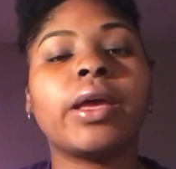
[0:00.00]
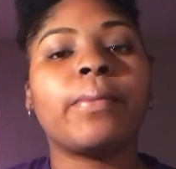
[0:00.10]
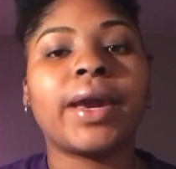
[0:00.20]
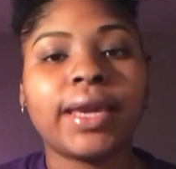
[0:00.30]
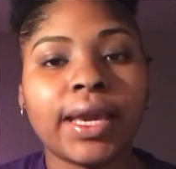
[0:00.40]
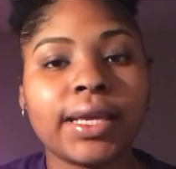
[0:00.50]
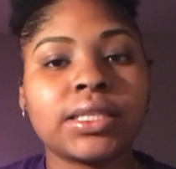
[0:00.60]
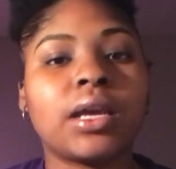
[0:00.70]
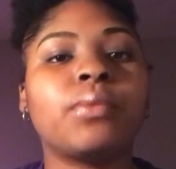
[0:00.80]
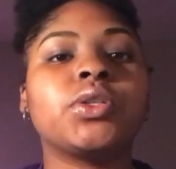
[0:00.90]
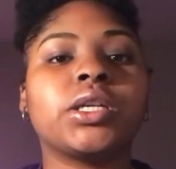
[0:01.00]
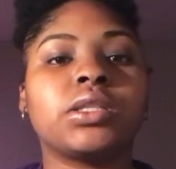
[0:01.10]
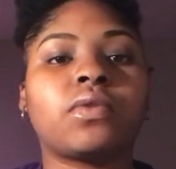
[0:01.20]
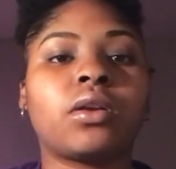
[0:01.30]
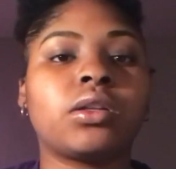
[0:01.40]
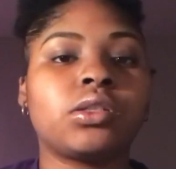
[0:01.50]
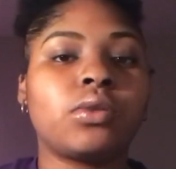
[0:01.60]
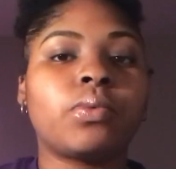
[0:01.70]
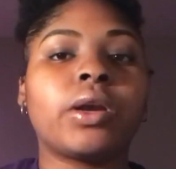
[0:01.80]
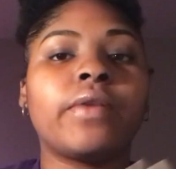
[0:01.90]
In my case, I'm transferring to
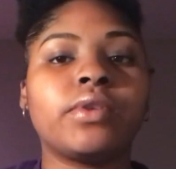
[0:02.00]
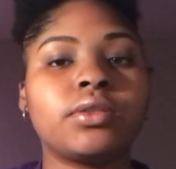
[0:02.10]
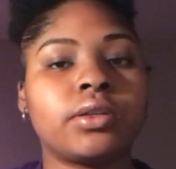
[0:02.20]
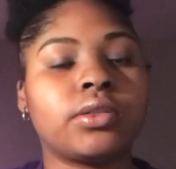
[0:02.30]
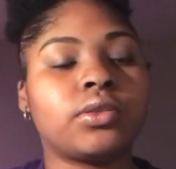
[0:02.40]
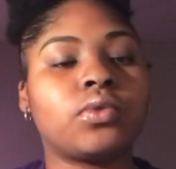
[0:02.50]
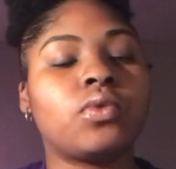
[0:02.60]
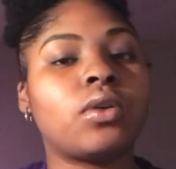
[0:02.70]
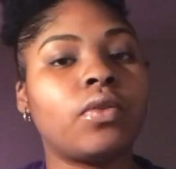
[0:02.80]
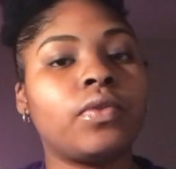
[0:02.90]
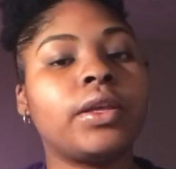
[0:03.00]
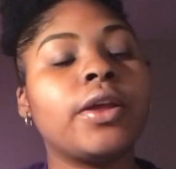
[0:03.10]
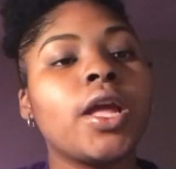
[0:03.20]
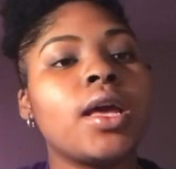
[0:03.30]
Prairie View's nursing school, hopefully.